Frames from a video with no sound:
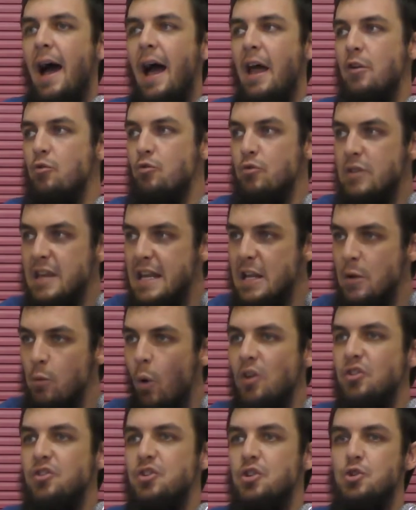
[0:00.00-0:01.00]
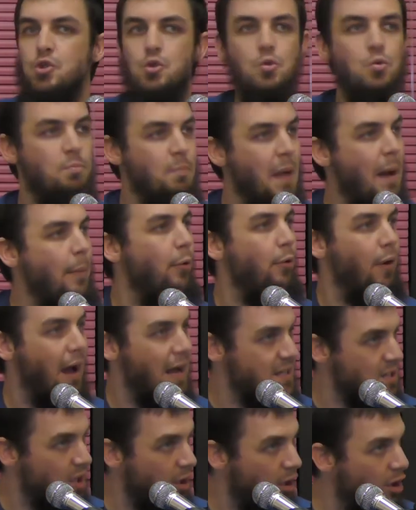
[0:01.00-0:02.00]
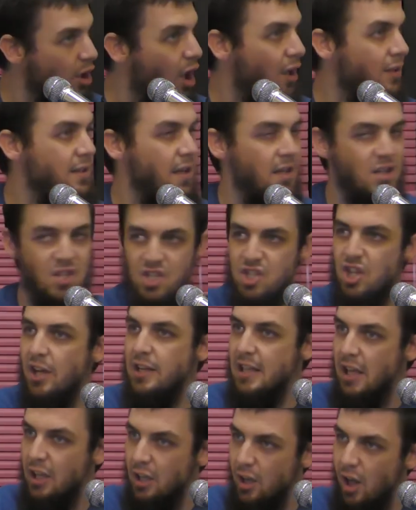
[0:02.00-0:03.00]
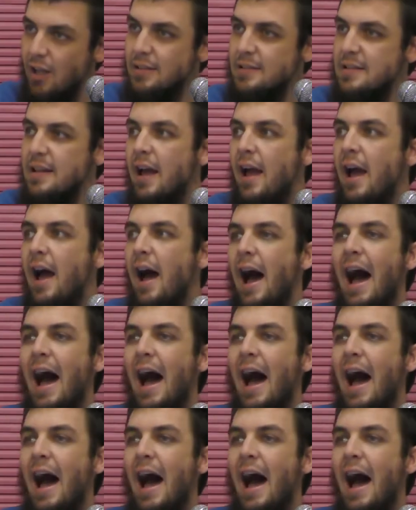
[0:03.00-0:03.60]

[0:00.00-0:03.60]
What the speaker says: and really wanted to memorize a lot and study a lot,